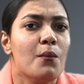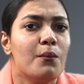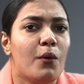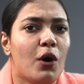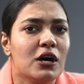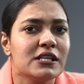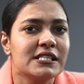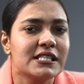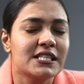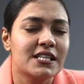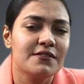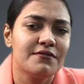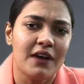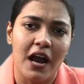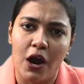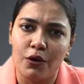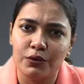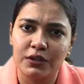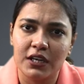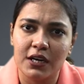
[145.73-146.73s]
positive
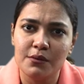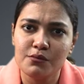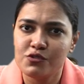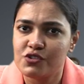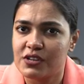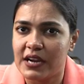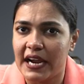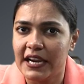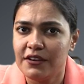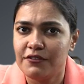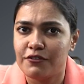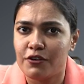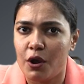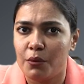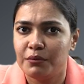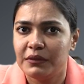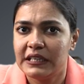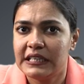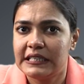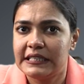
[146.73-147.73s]
outcomes right
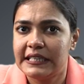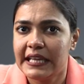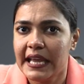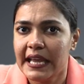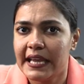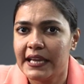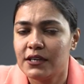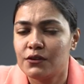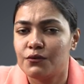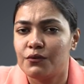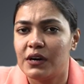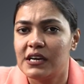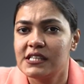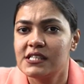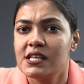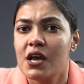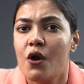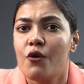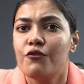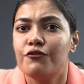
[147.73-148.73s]
from the day it
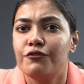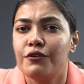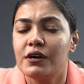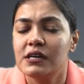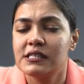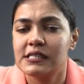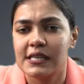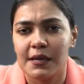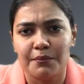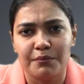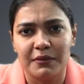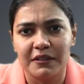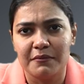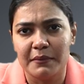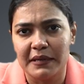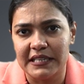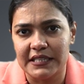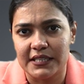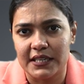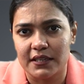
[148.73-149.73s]
was first
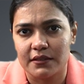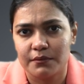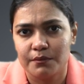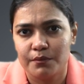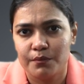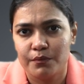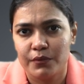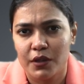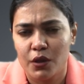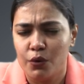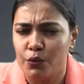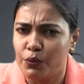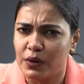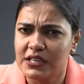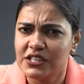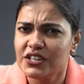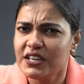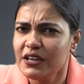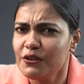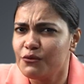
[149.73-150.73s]
implemented.
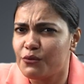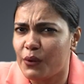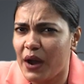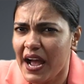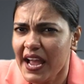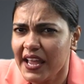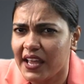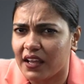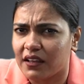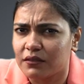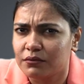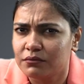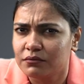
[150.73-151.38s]
Wondering why?